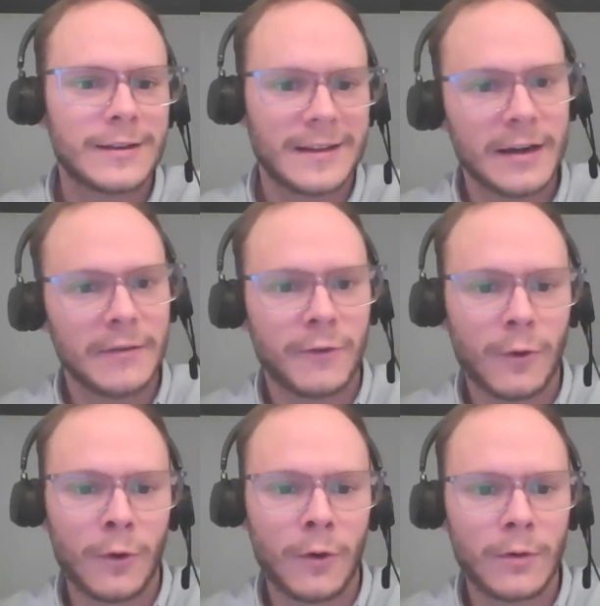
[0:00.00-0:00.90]

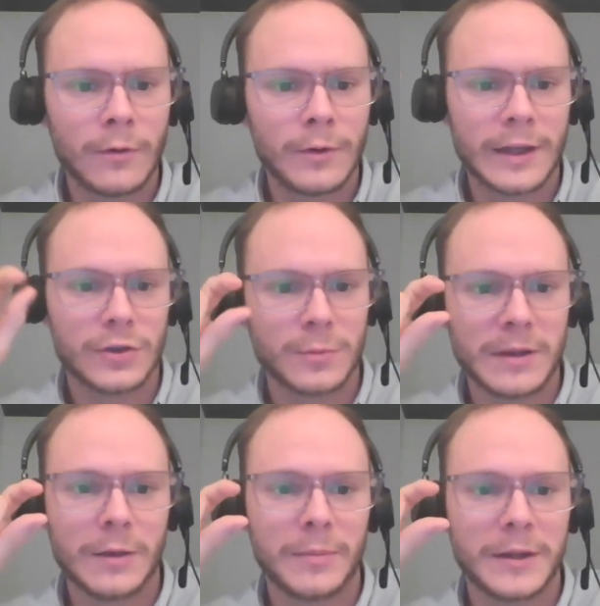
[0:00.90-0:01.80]
Therefore, they should
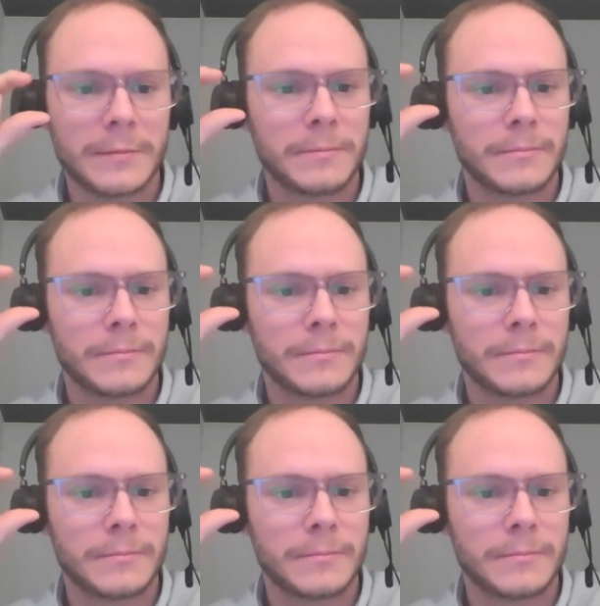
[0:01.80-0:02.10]
be a bit